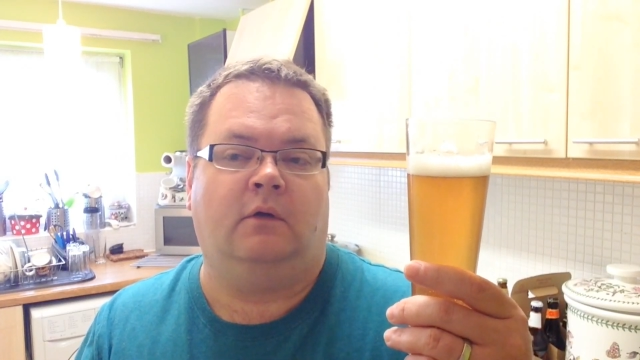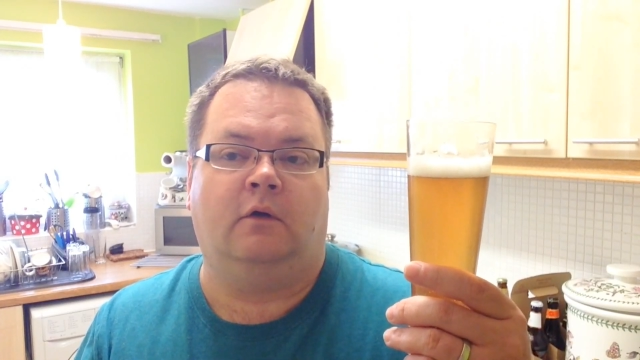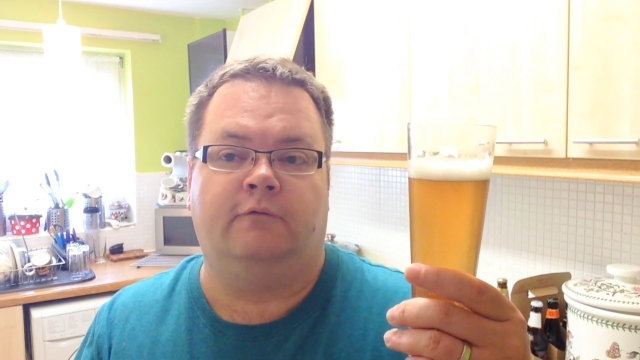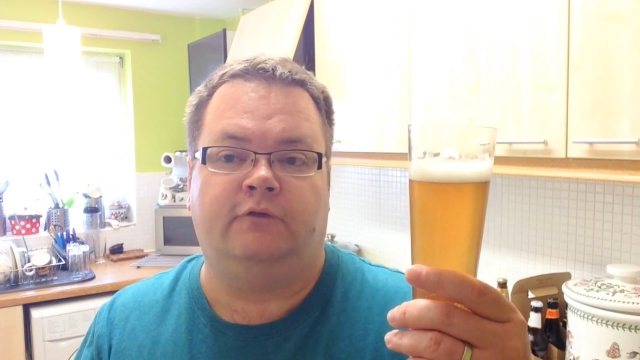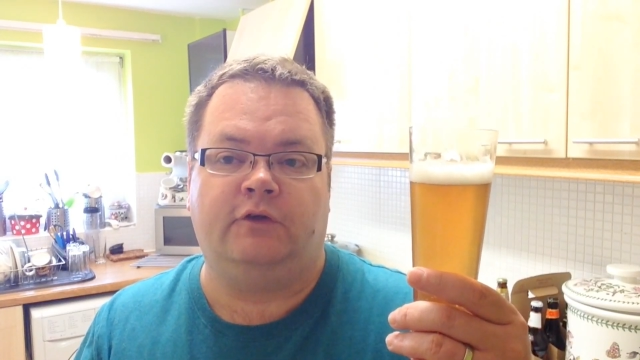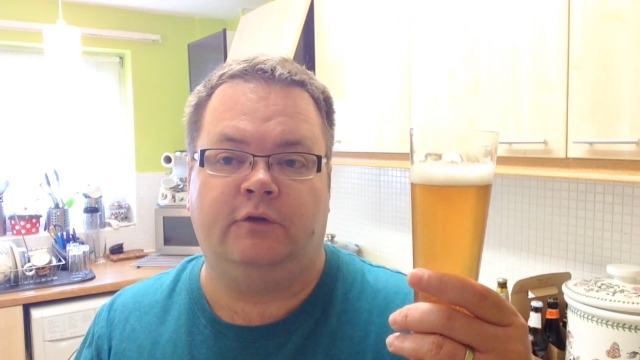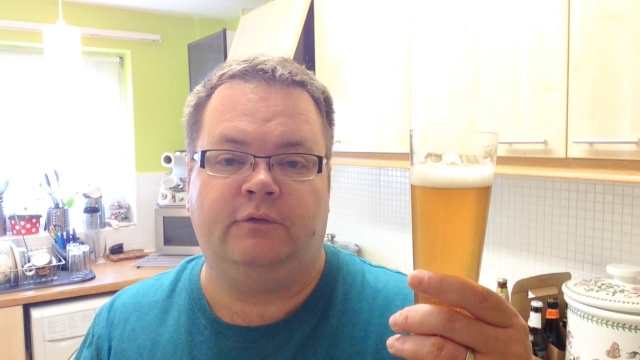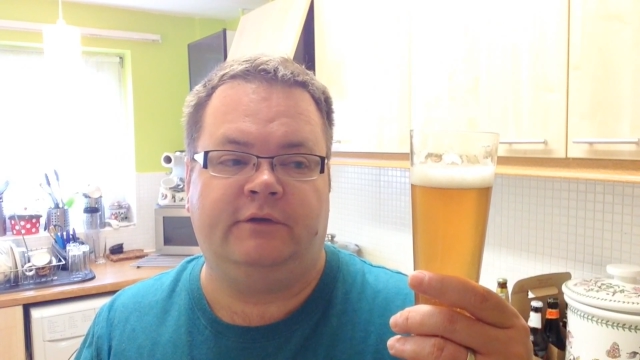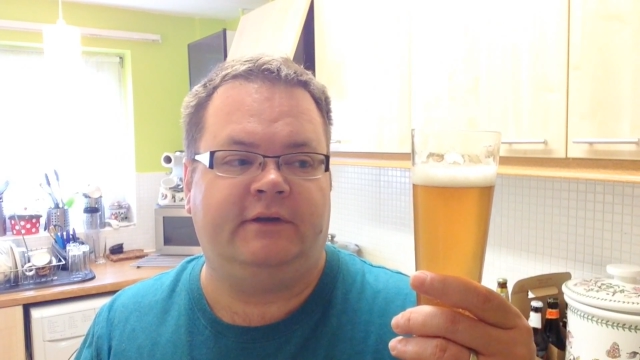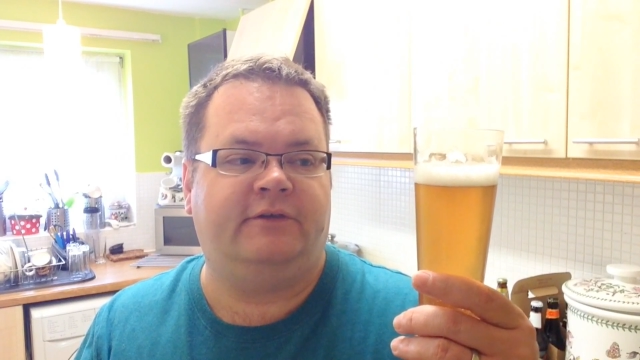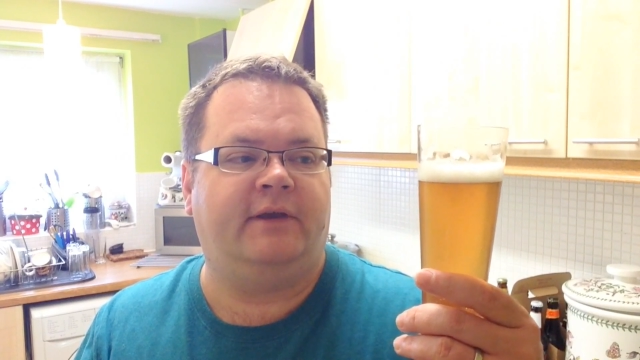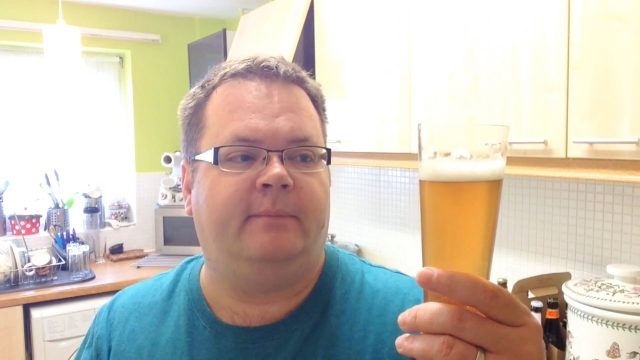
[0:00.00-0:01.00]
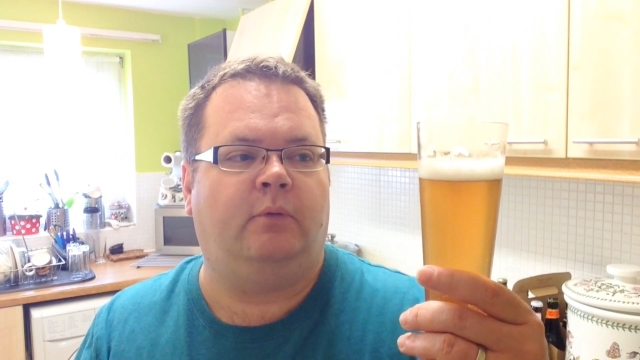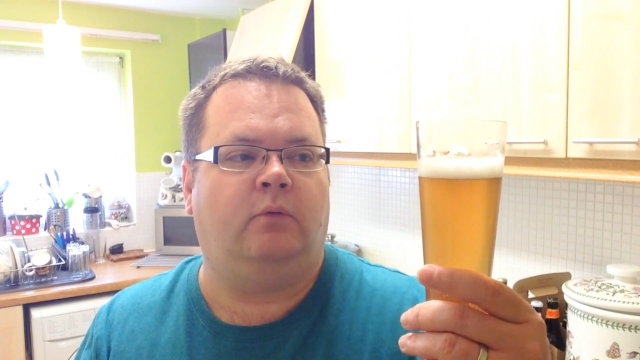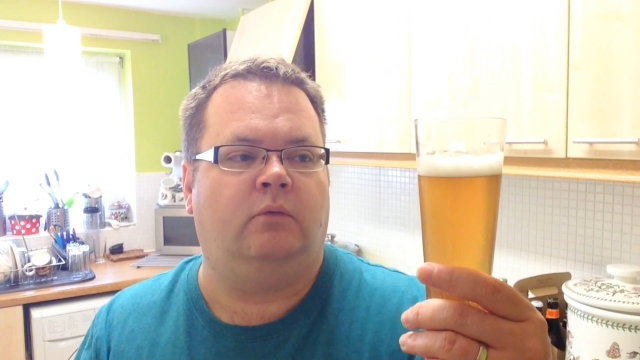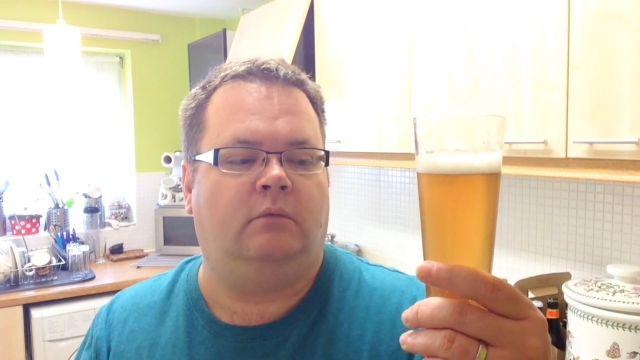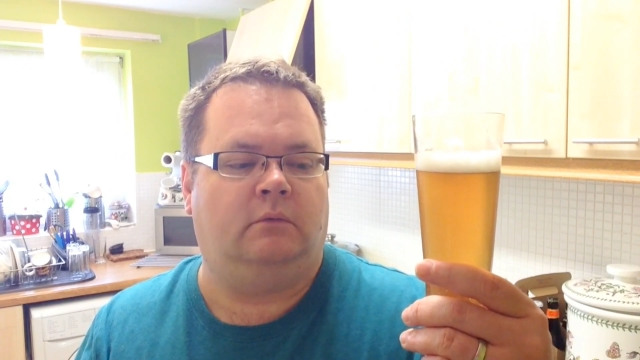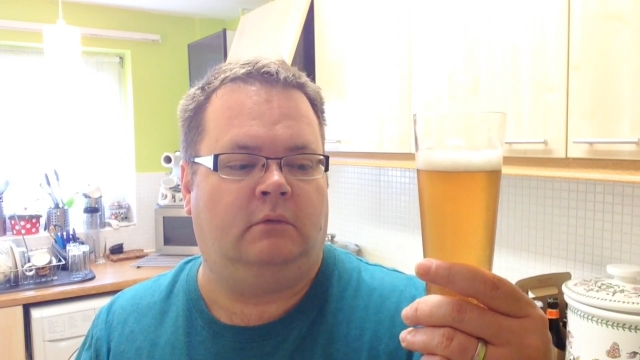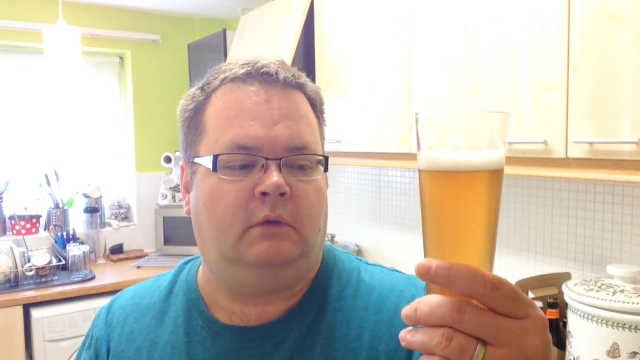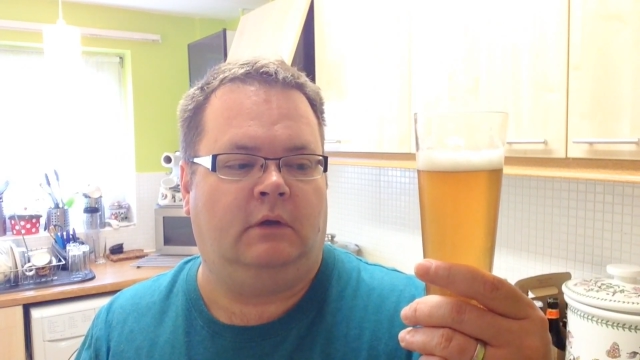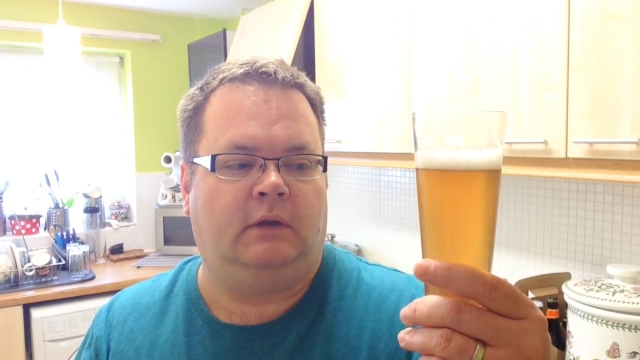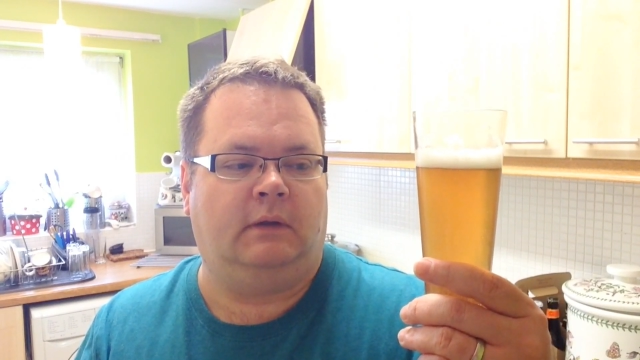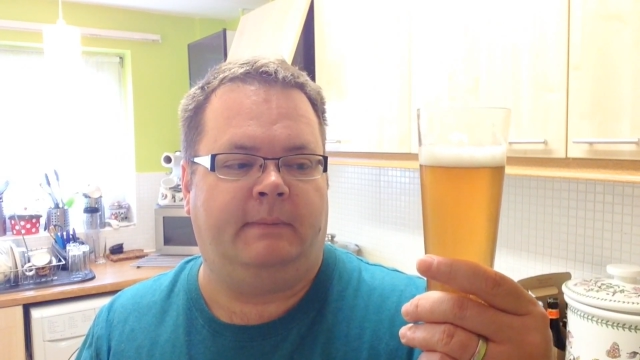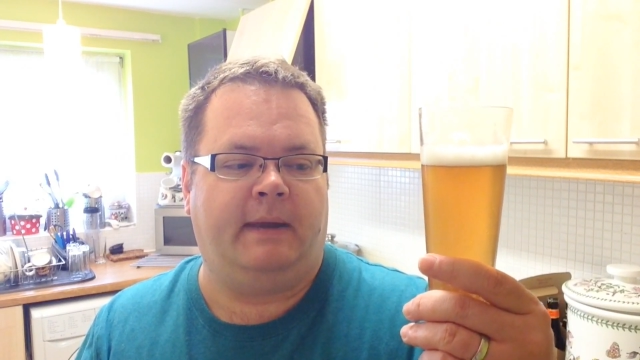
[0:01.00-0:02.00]
of Tuesday Tipple.
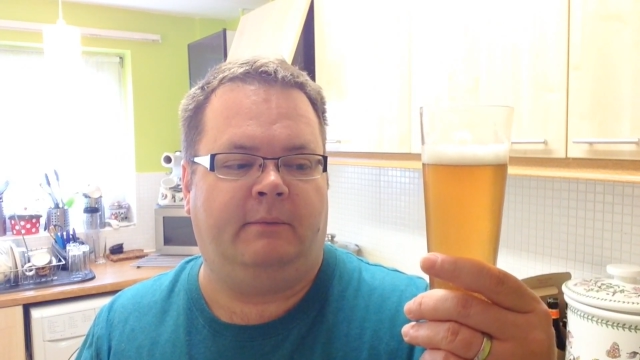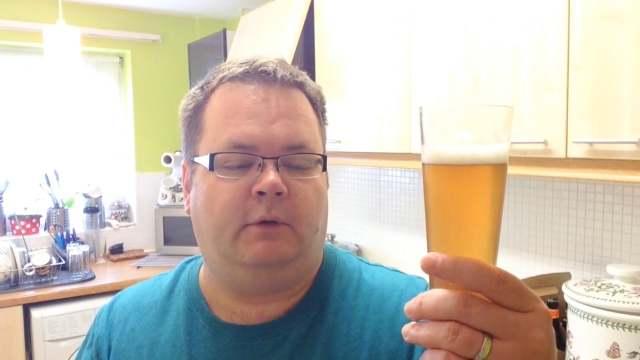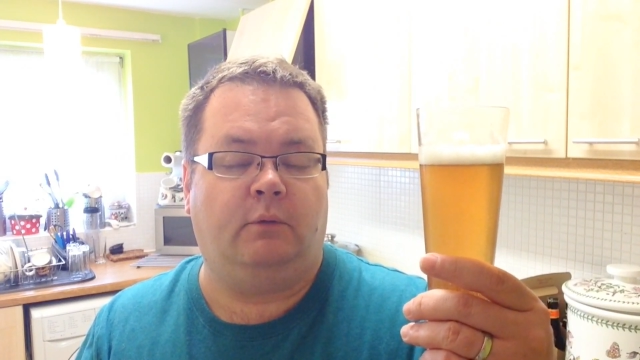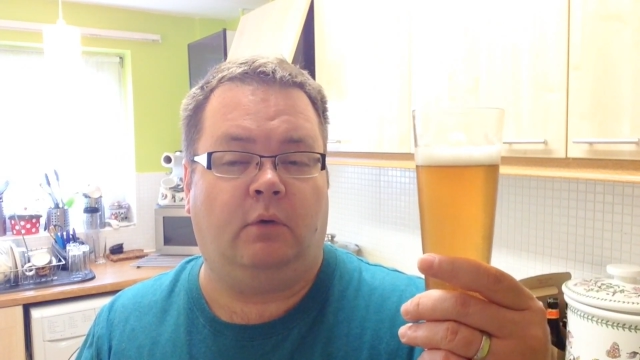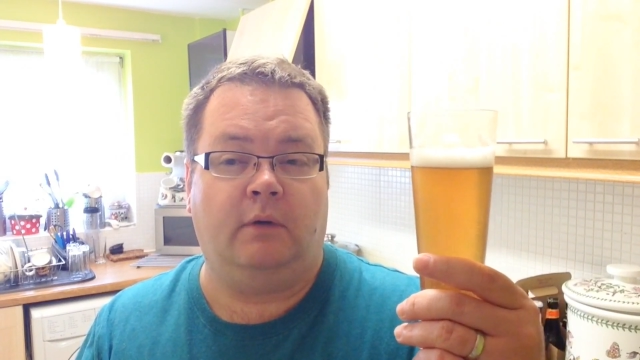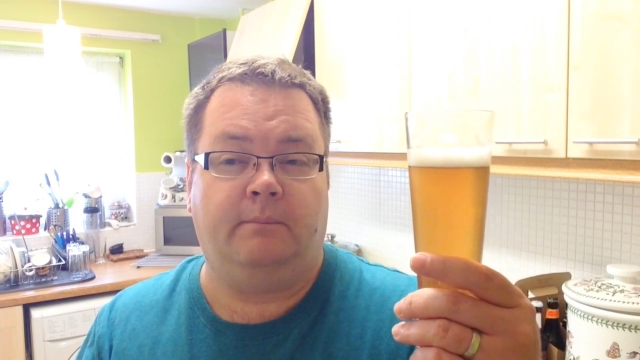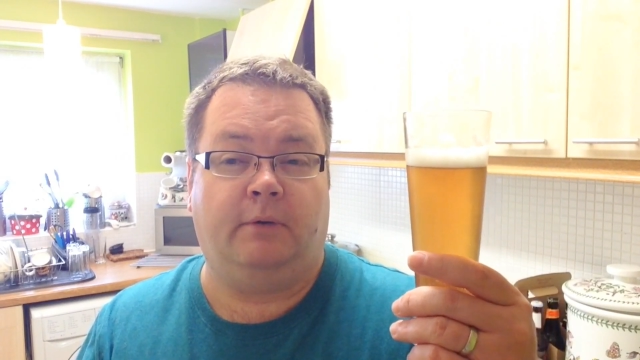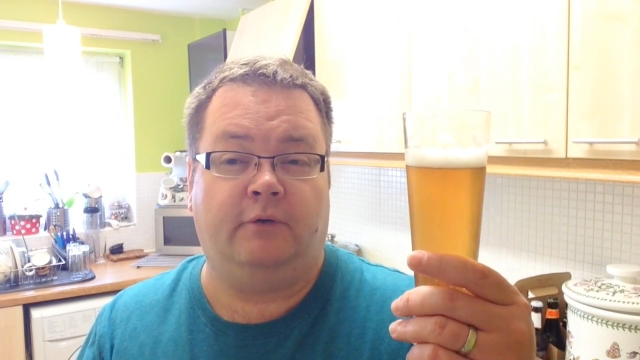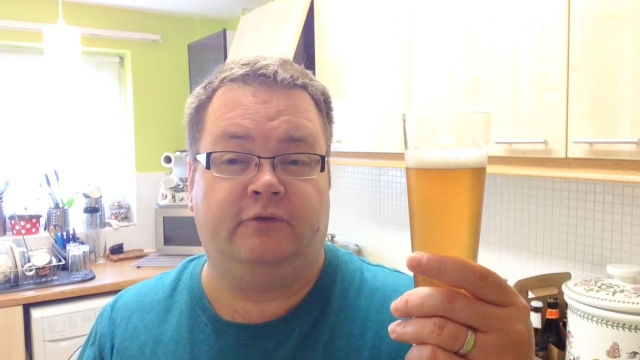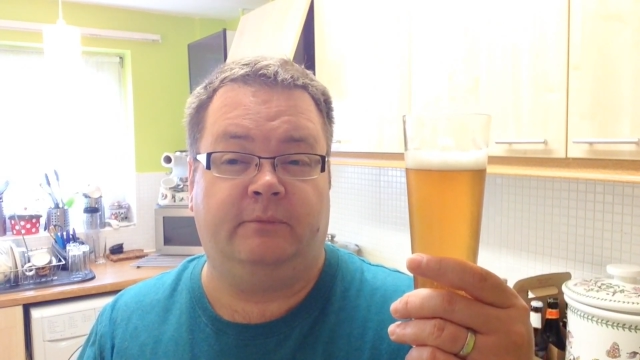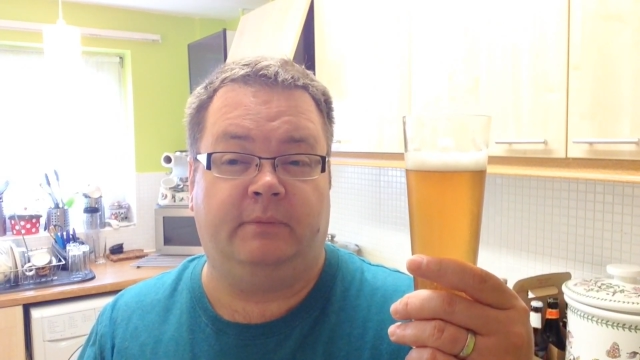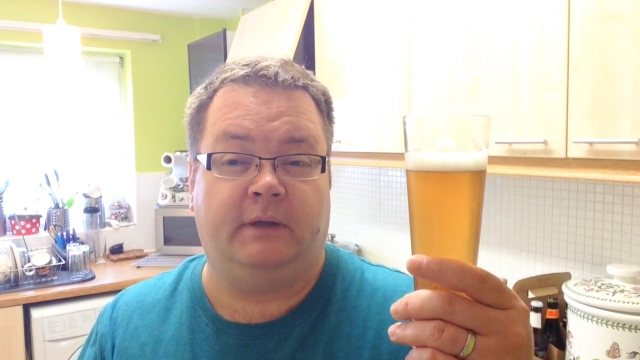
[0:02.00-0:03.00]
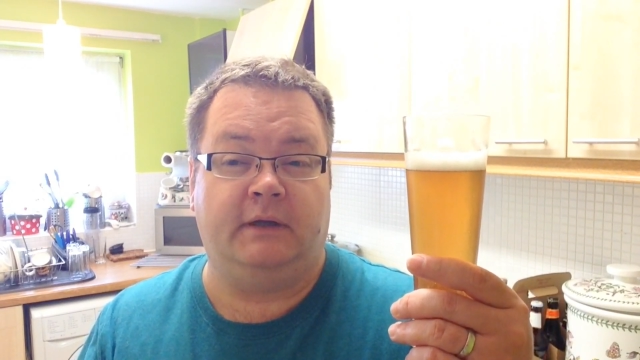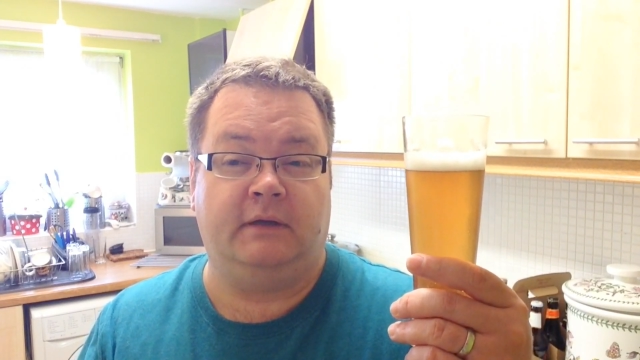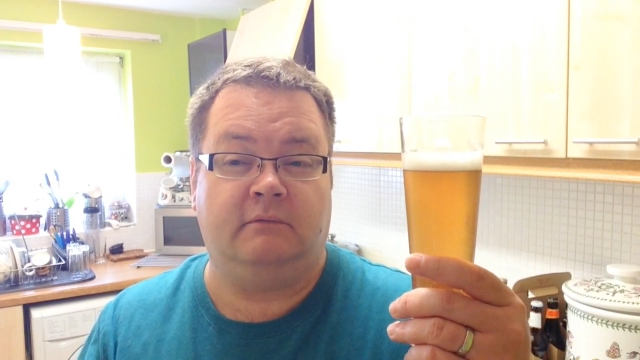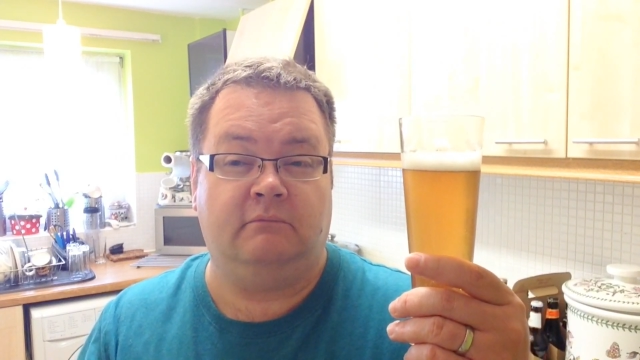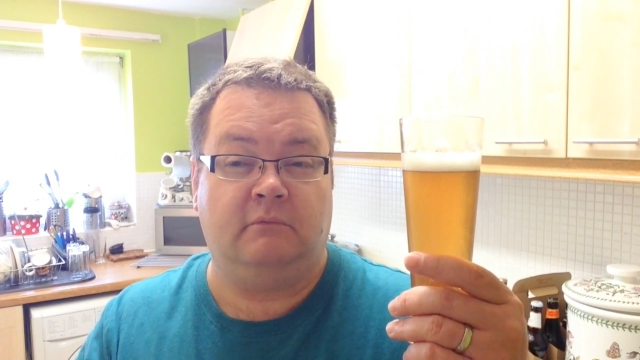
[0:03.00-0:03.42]
The man with quite possibly